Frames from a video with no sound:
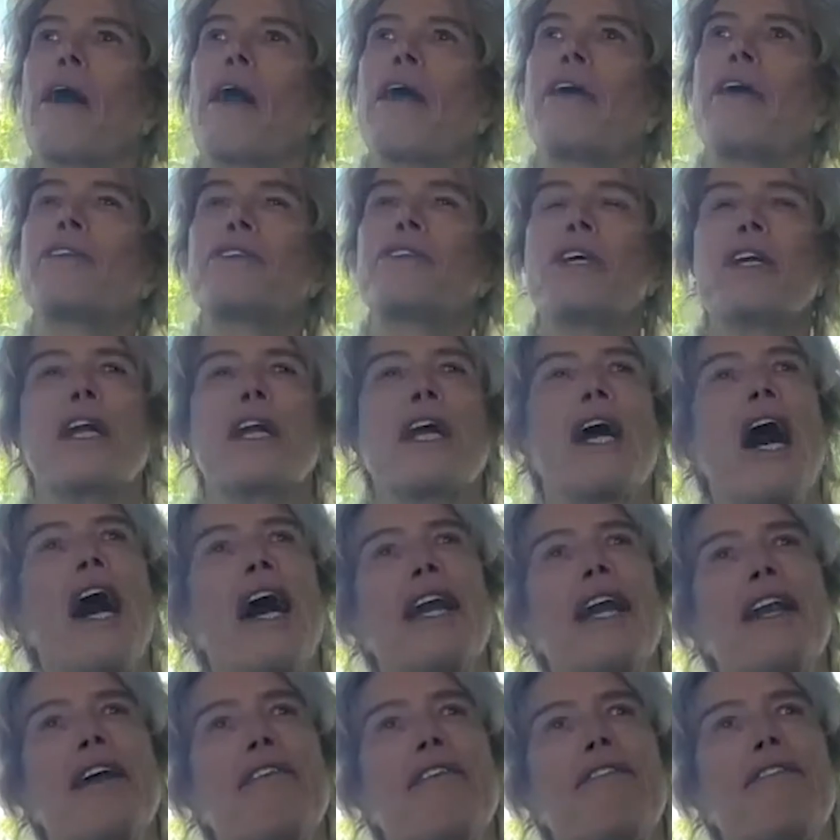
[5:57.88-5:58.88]
It's a
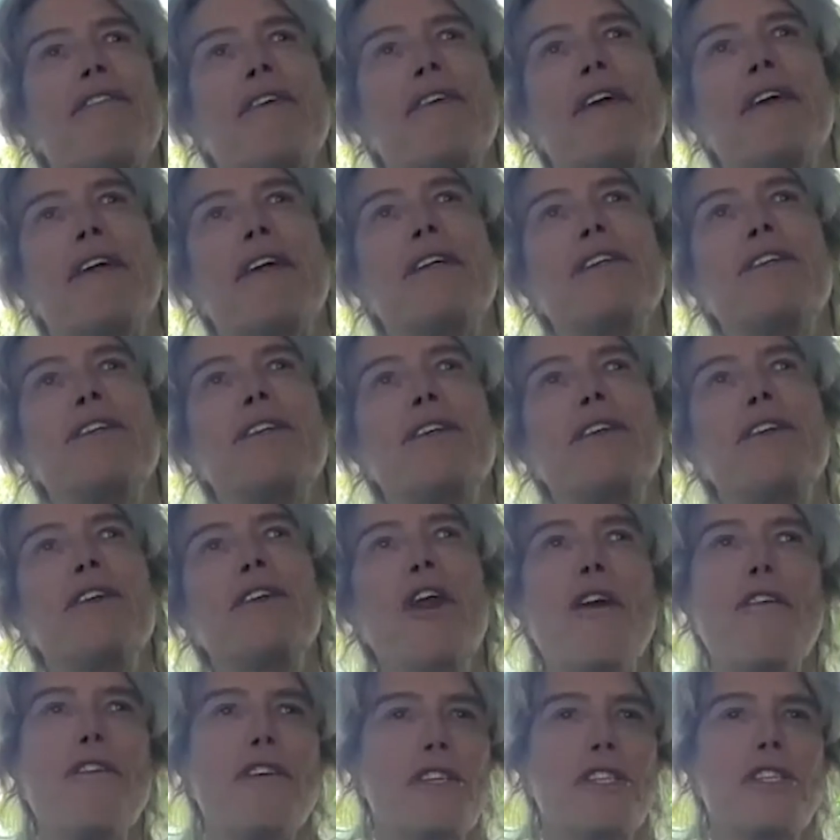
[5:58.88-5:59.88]
kind of
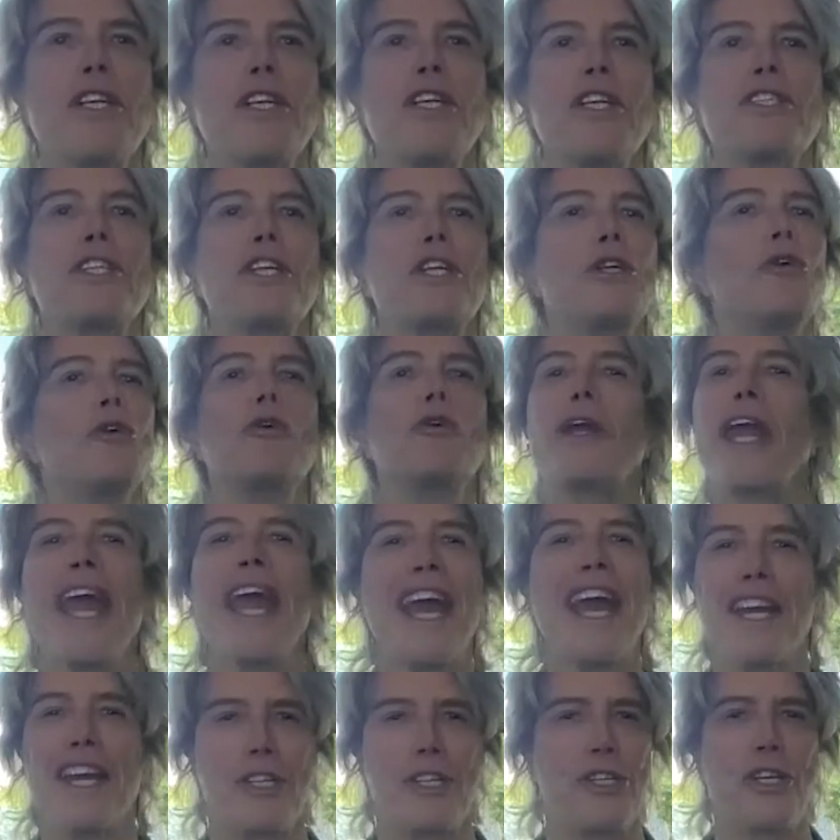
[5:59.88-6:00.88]
nervousness that you
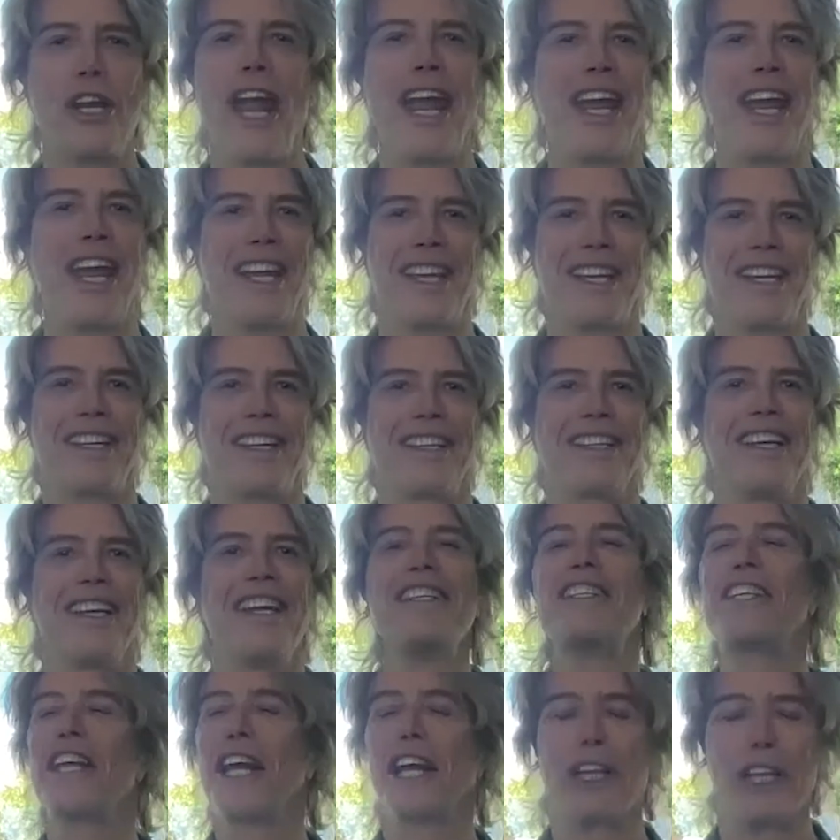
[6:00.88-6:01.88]
can't shake
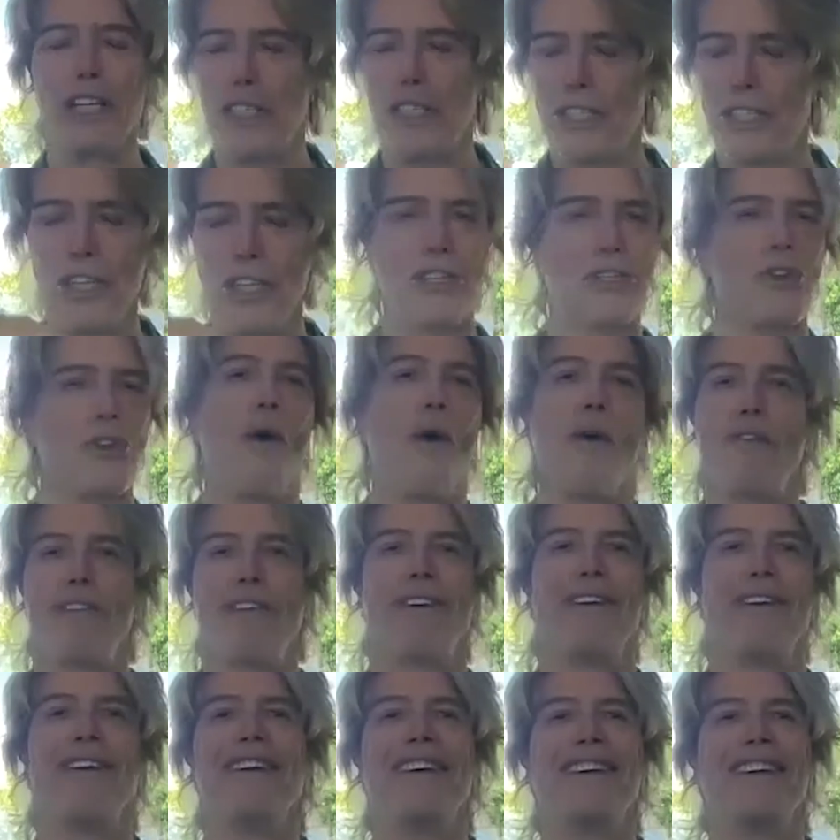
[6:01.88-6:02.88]
until it's just
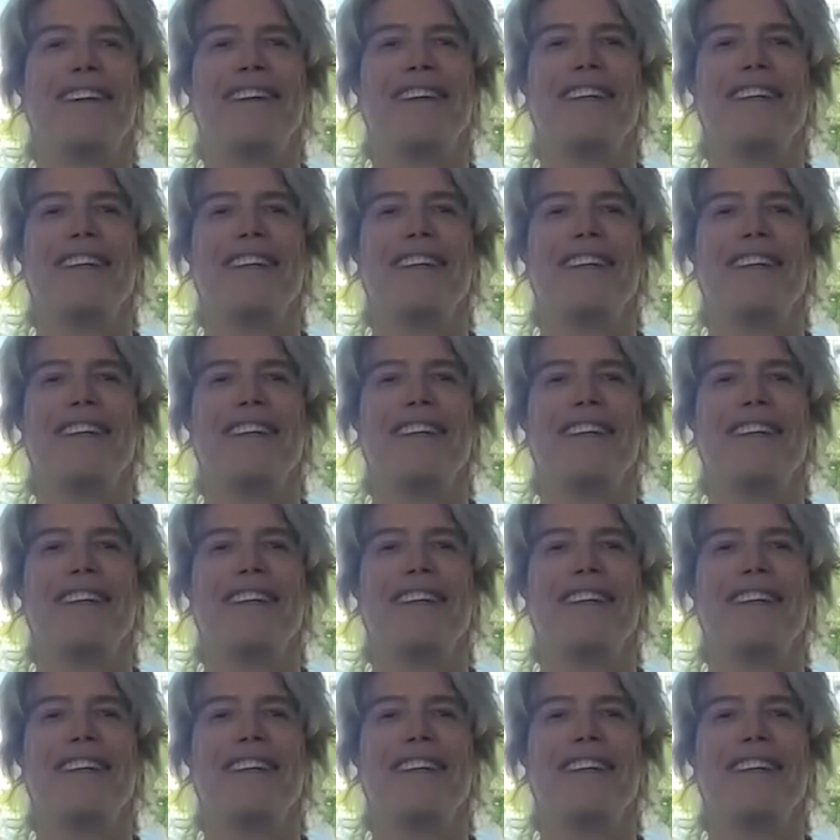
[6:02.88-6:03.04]
over.